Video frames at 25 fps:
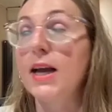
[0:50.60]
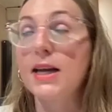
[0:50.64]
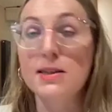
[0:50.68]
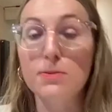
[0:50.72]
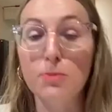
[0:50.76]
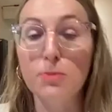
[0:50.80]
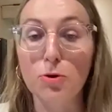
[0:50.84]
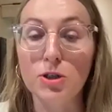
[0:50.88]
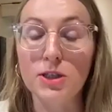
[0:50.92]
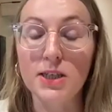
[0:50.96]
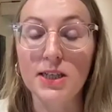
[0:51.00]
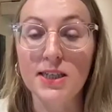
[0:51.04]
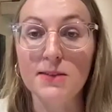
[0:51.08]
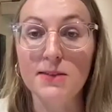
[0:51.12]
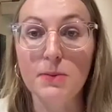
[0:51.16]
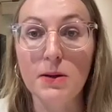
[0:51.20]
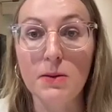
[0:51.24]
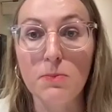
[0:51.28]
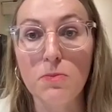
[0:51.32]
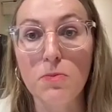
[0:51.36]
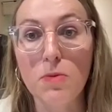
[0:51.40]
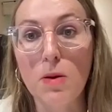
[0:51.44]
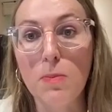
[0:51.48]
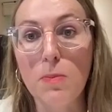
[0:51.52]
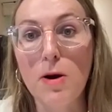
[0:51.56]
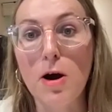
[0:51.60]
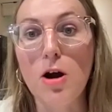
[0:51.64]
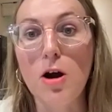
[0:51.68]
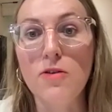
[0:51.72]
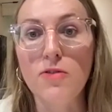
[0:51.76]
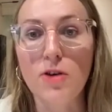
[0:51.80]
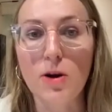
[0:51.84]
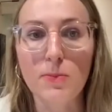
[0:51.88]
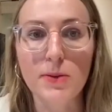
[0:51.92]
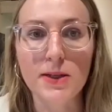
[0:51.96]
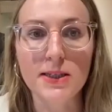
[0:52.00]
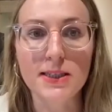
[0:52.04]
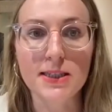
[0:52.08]
Exporting has been part
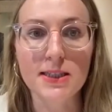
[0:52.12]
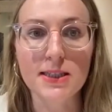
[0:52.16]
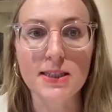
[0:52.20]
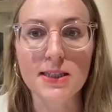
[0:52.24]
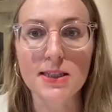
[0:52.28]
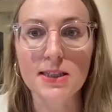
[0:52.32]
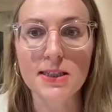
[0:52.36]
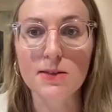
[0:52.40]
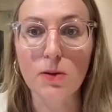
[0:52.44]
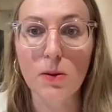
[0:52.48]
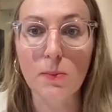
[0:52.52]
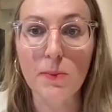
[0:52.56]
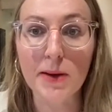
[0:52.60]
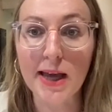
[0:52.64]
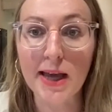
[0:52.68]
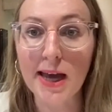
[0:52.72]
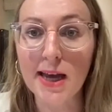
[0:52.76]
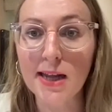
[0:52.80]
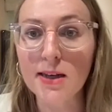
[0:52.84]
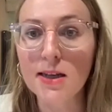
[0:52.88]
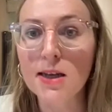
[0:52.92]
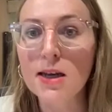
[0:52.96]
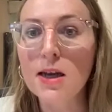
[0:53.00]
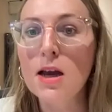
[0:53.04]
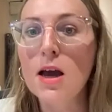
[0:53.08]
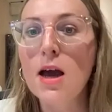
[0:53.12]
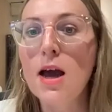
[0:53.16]
of our business since we began,